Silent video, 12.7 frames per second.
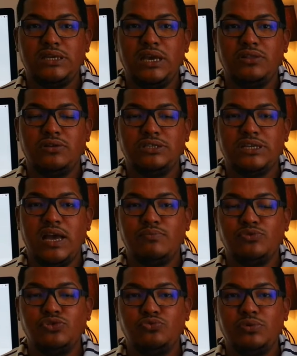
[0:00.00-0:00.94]
take the
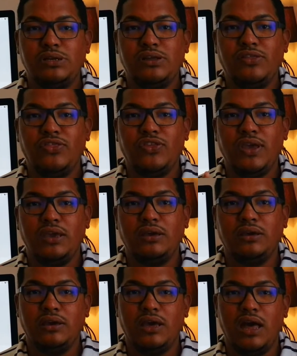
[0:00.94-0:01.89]
time to really
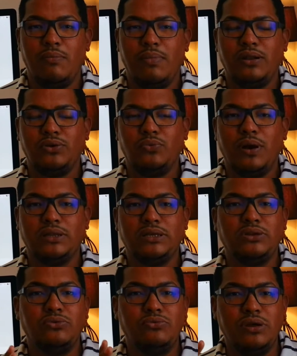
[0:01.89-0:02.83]
think about what
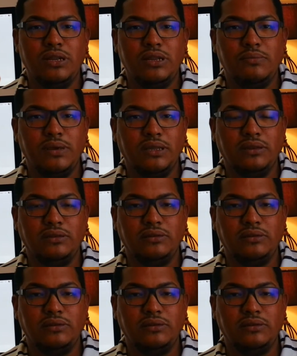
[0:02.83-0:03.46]
it really means.